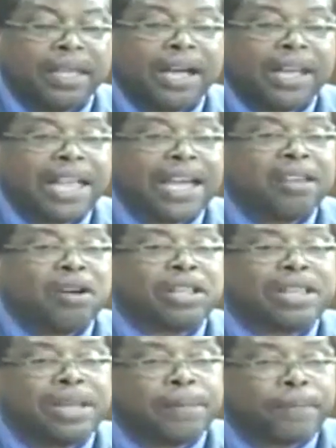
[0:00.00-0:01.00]
And I don't
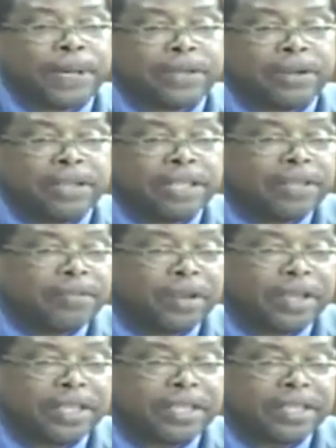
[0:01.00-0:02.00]
claim paternity for
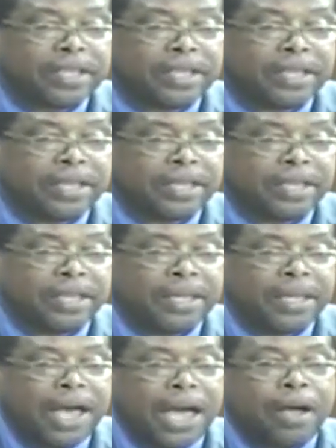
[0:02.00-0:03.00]
it.
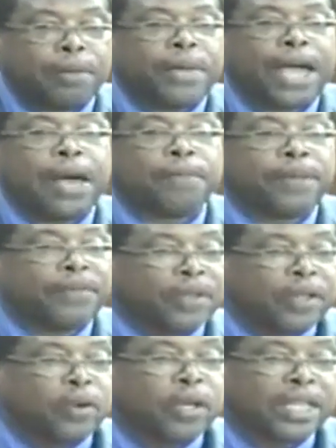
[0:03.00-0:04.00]
I'll be happy if you
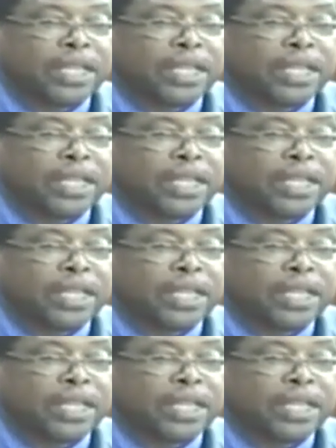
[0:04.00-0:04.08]
do it.